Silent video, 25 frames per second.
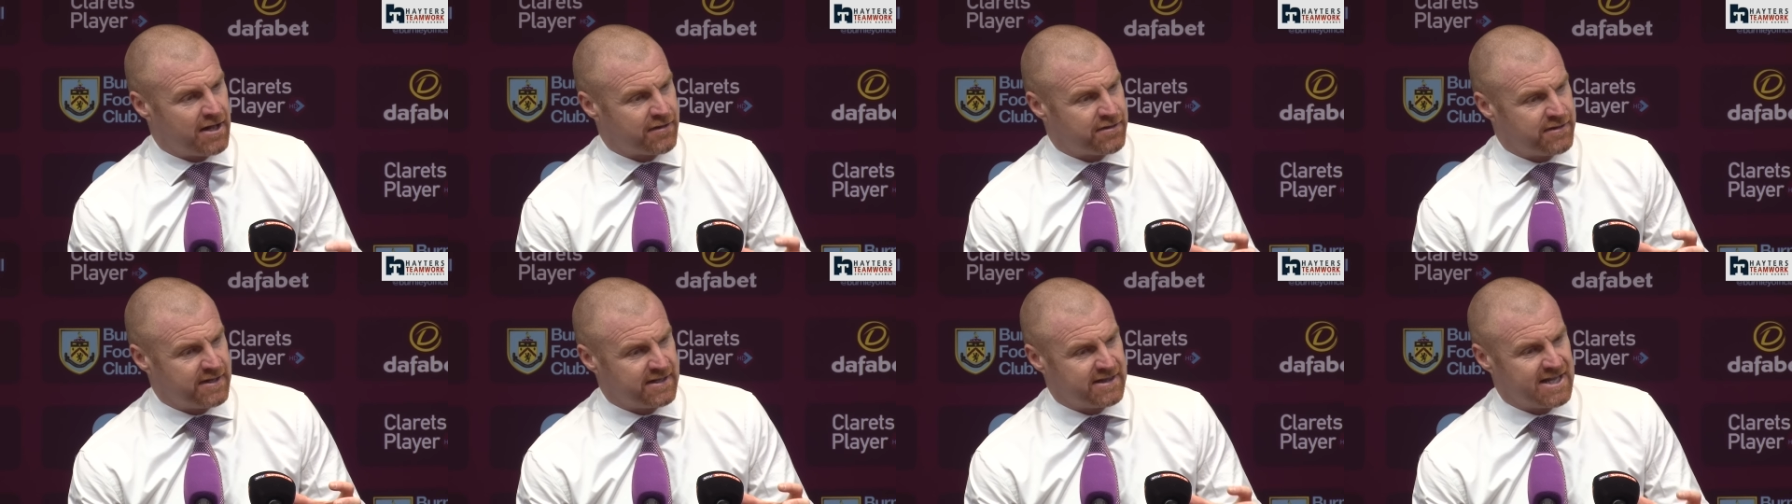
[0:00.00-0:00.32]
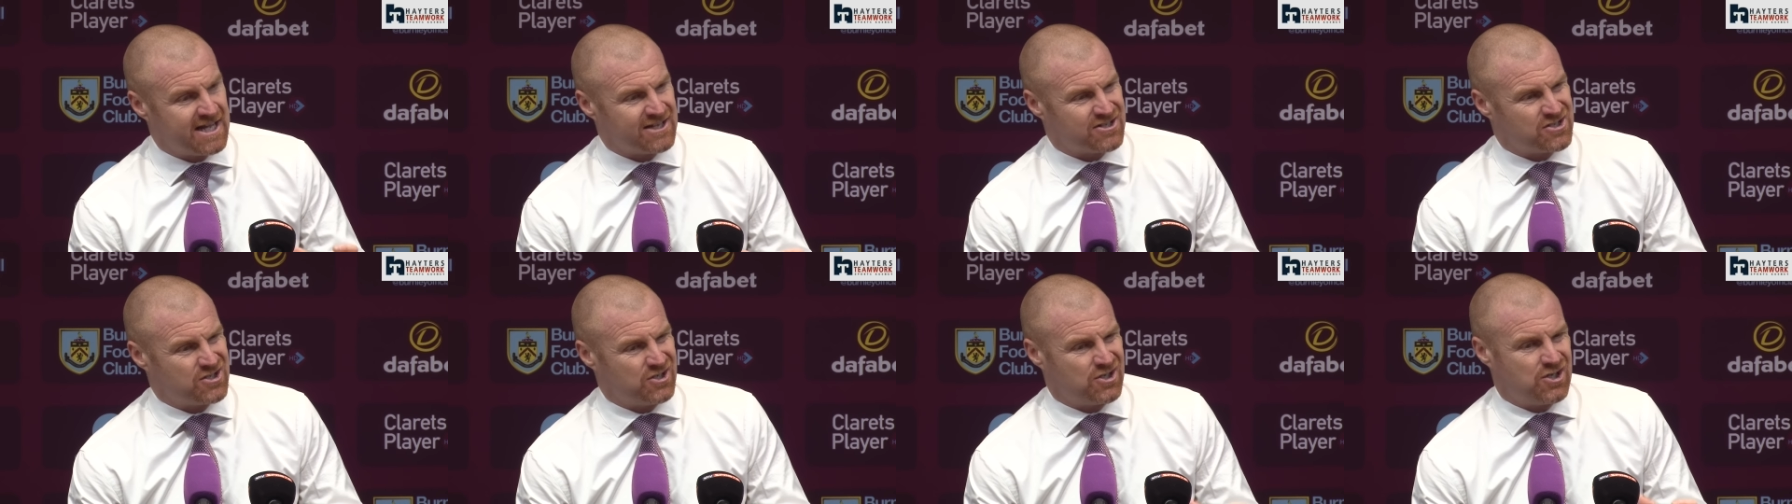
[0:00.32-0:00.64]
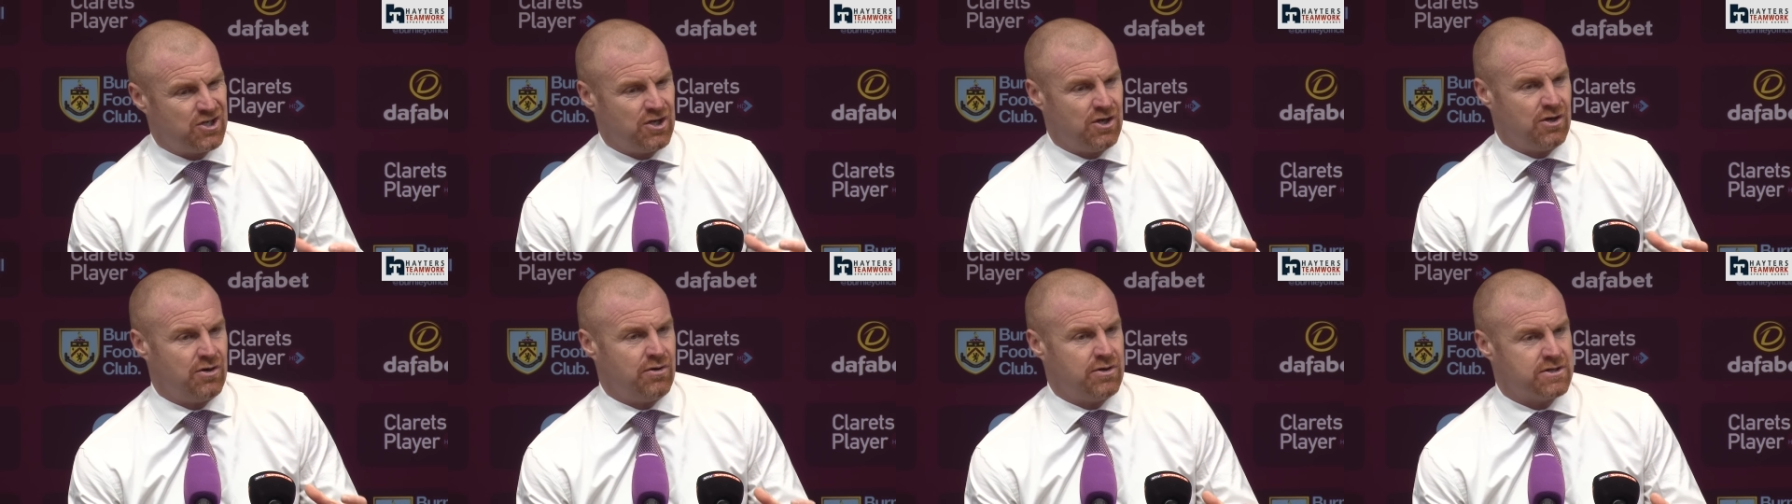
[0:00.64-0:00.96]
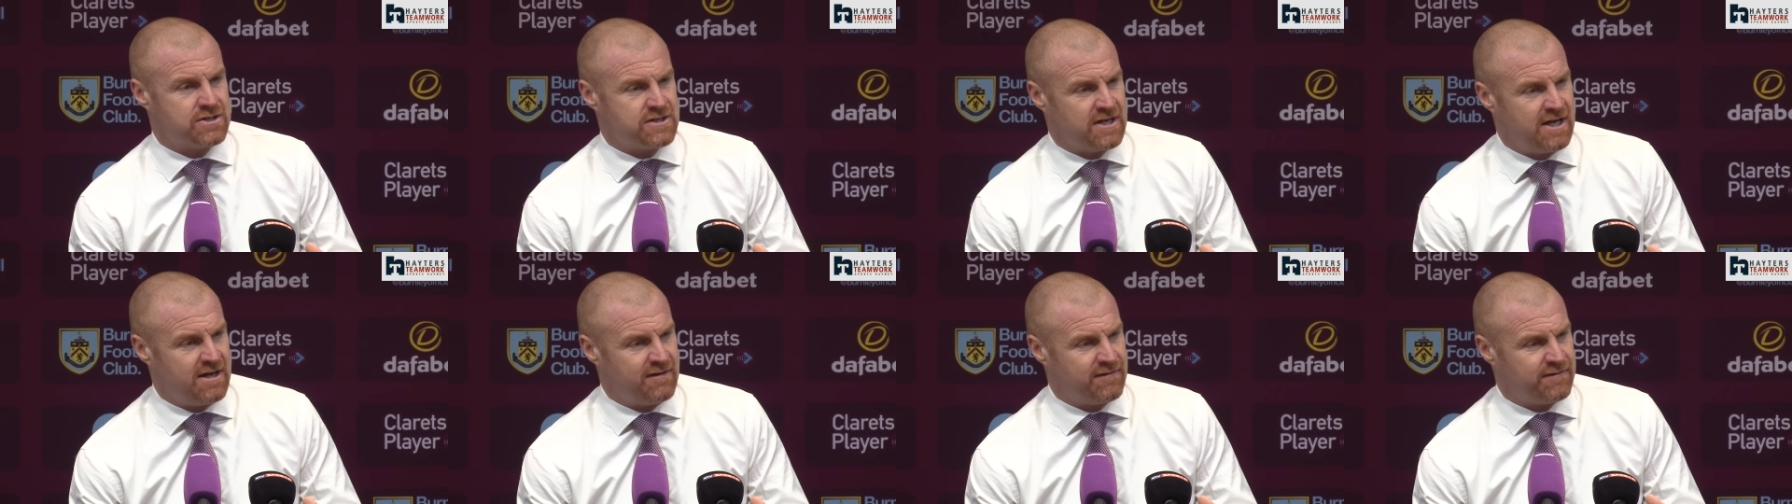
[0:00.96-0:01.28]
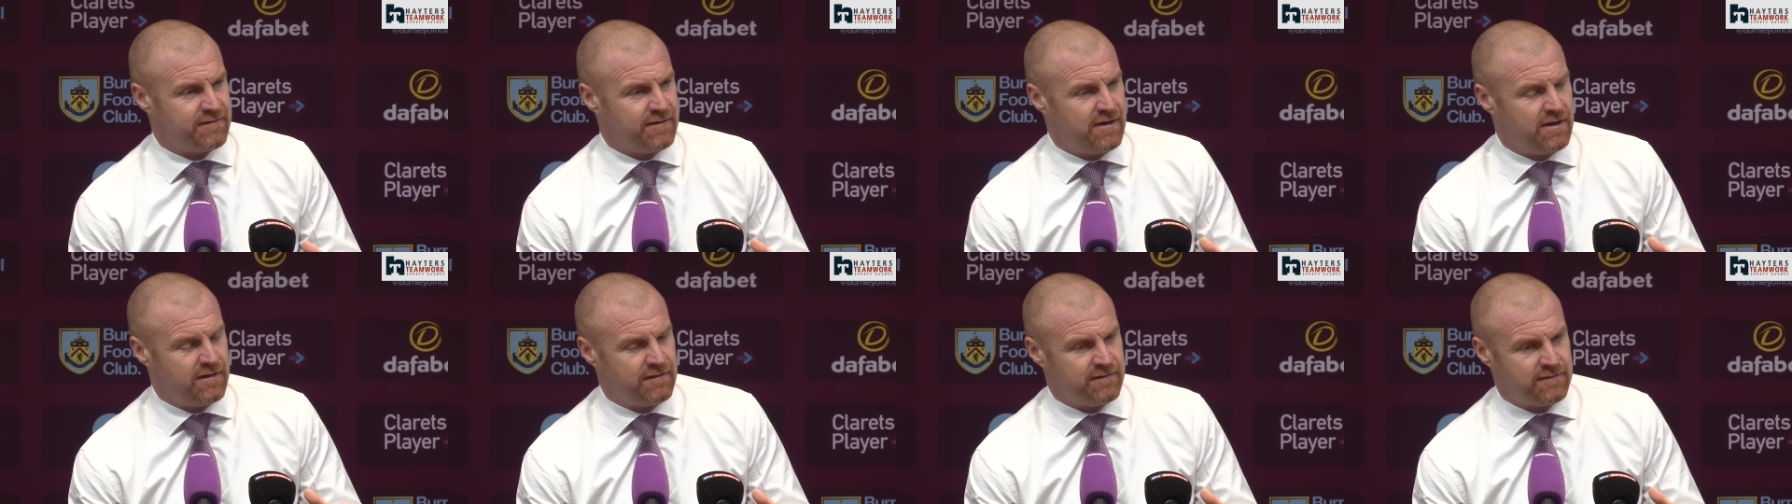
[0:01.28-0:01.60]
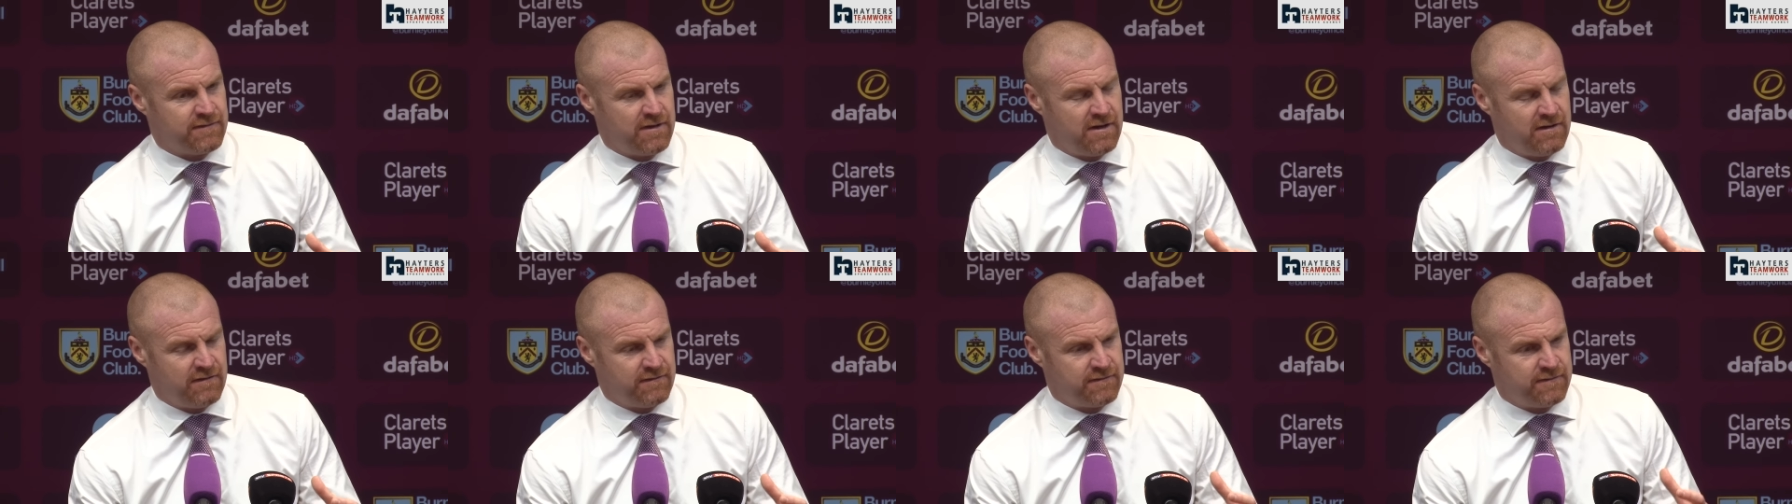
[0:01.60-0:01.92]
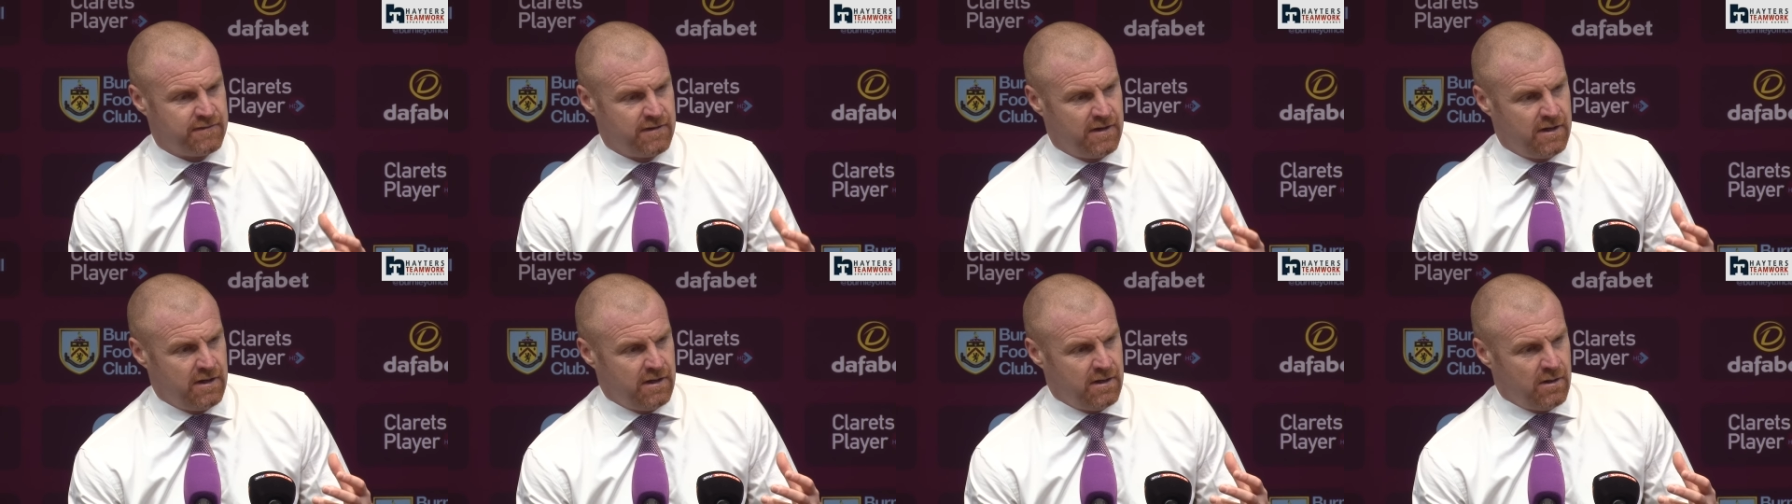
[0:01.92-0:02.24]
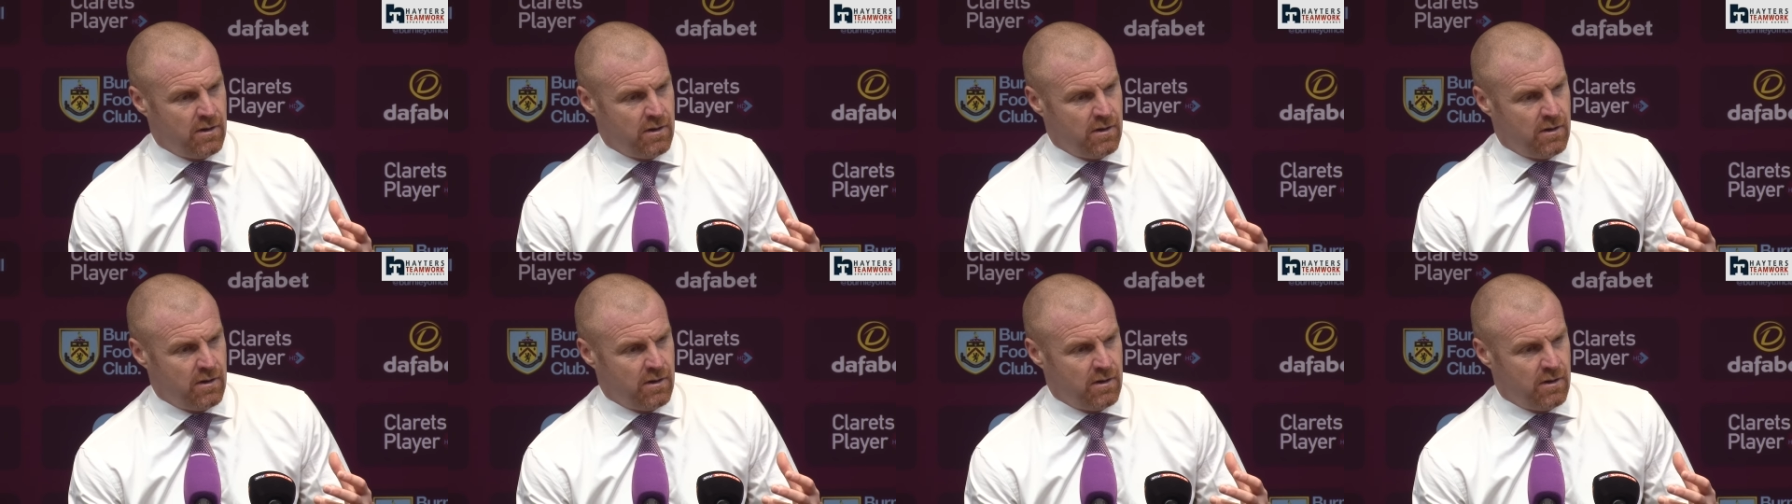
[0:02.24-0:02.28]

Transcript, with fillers: I think that security of, of, of